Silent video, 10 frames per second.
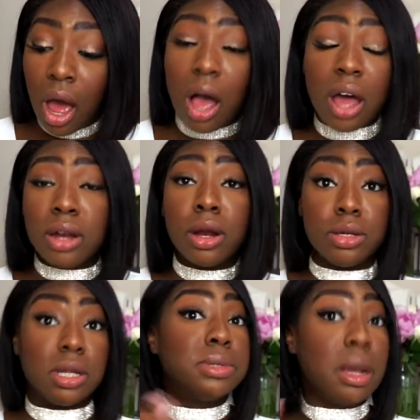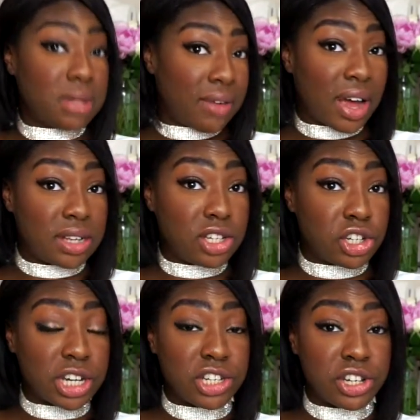I don't know, sometimes I've had
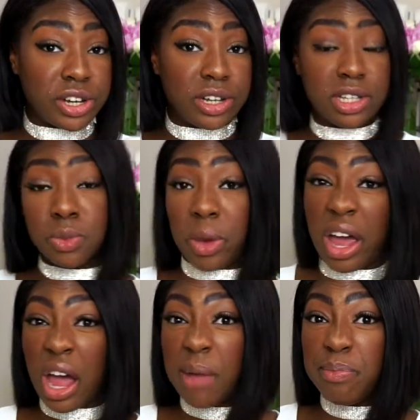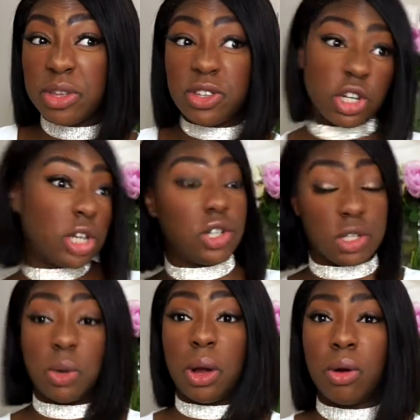suggestions where the suggestions
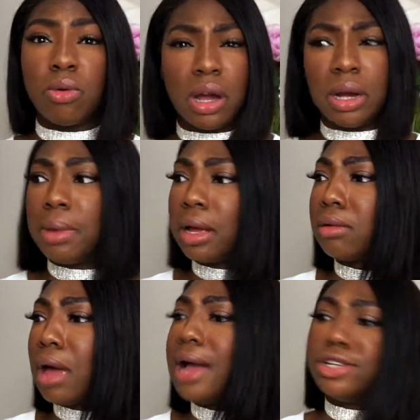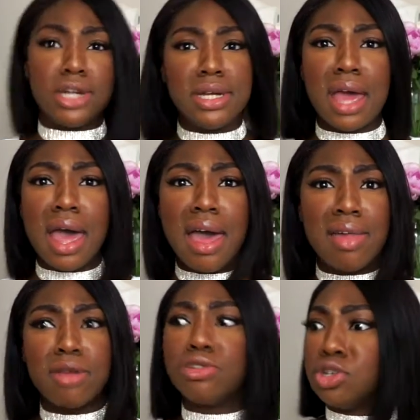are quite alright and I'm like, actually, yeah,
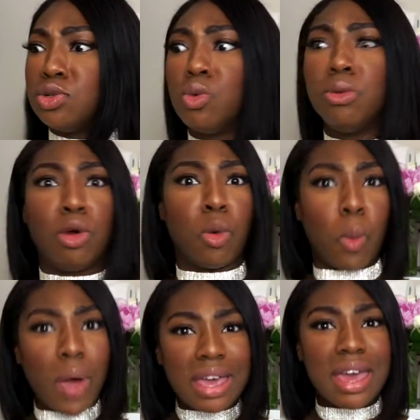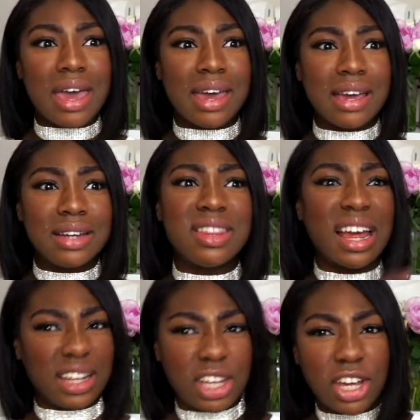those shoes will look wicked,
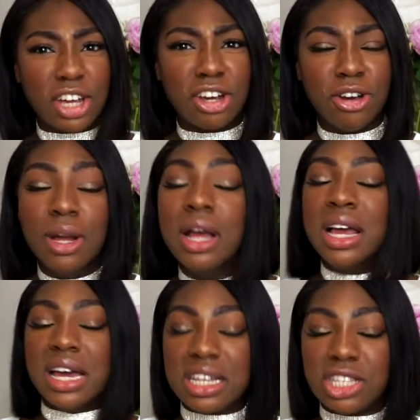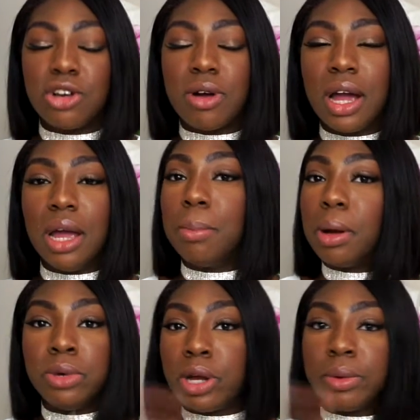thank you, it's great.
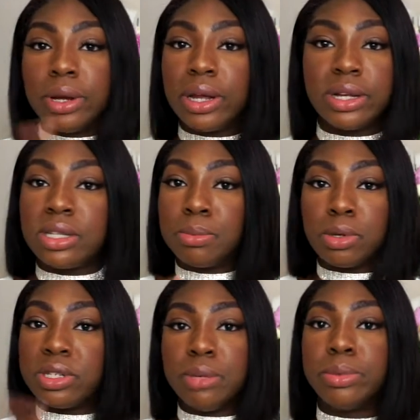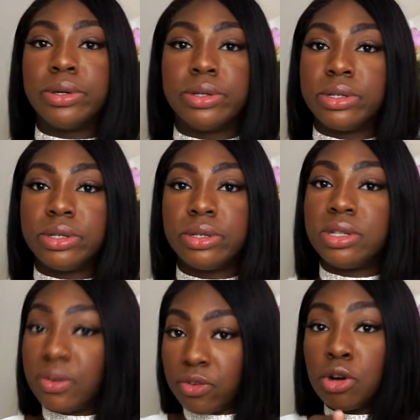But no one likes the Bossy Boots.
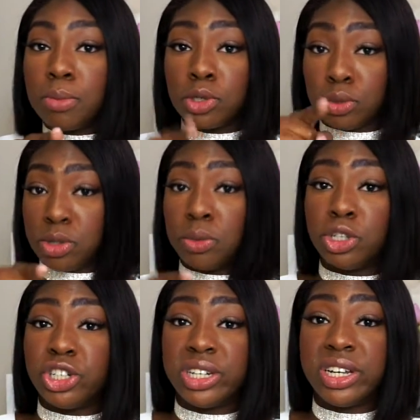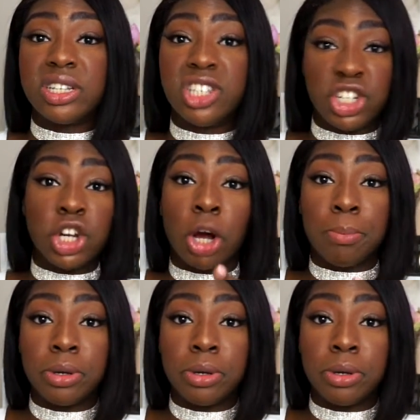So if you're a model and you're watching this, stop.